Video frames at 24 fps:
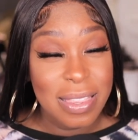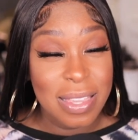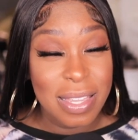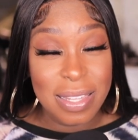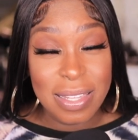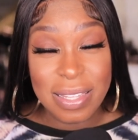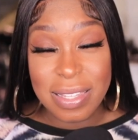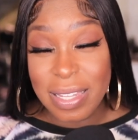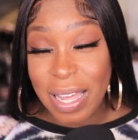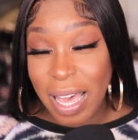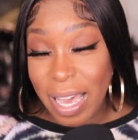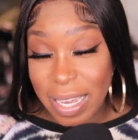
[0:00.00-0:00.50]
The
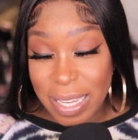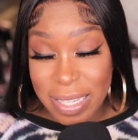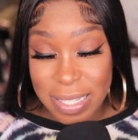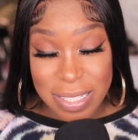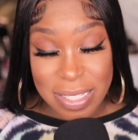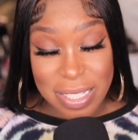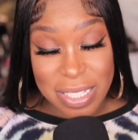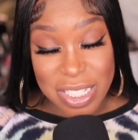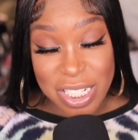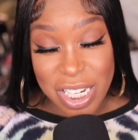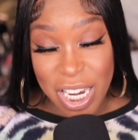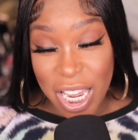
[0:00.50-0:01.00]

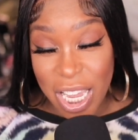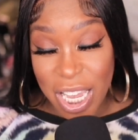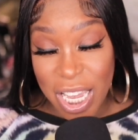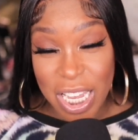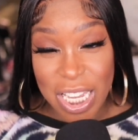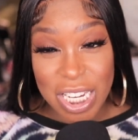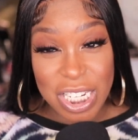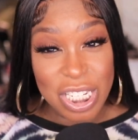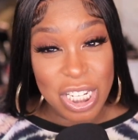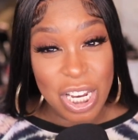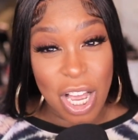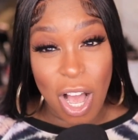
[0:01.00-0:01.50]
lights
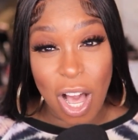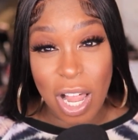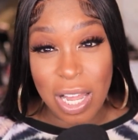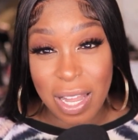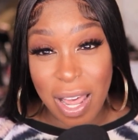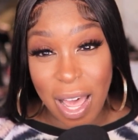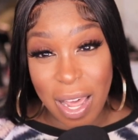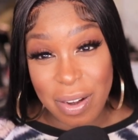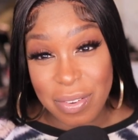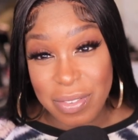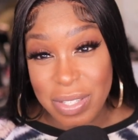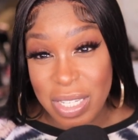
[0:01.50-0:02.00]
change a
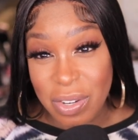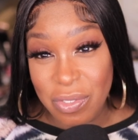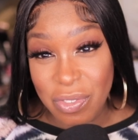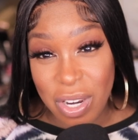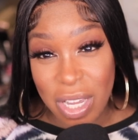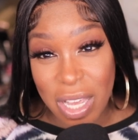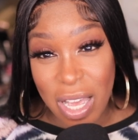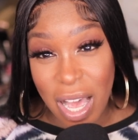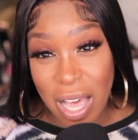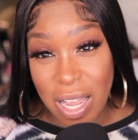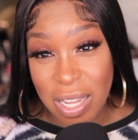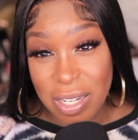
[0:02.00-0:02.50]
lot of
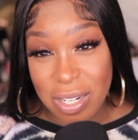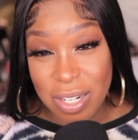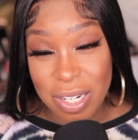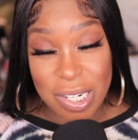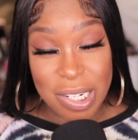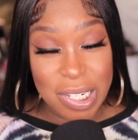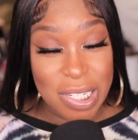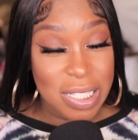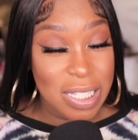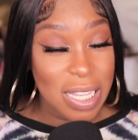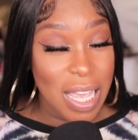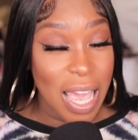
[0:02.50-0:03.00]
different
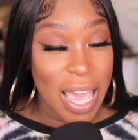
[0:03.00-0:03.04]
colors